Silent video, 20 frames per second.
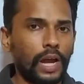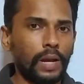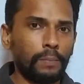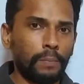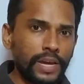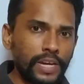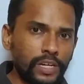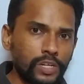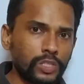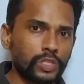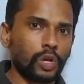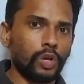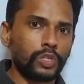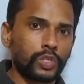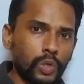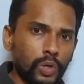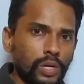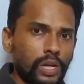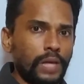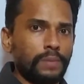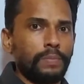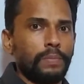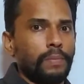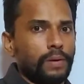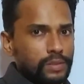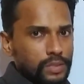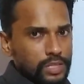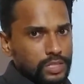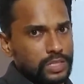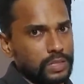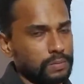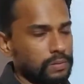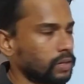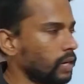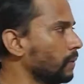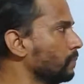and Mike is also climbing up the steps,